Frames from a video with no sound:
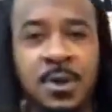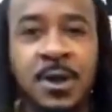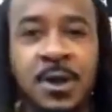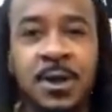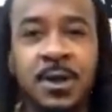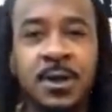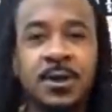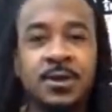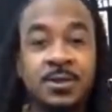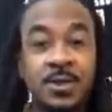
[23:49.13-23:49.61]
With
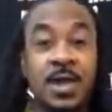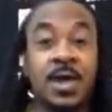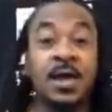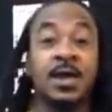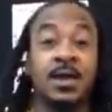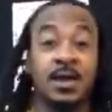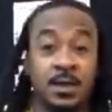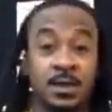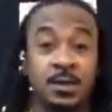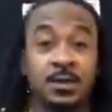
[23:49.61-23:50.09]

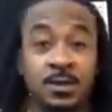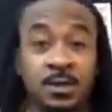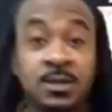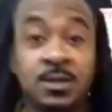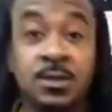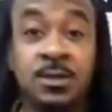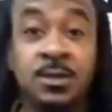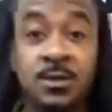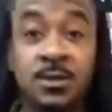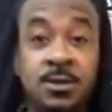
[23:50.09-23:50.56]

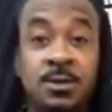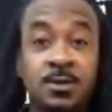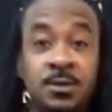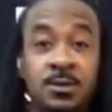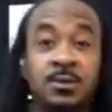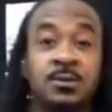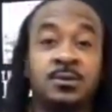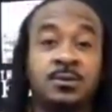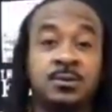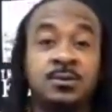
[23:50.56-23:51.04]
Bibles in the
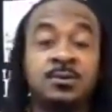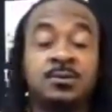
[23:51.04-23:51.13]
house.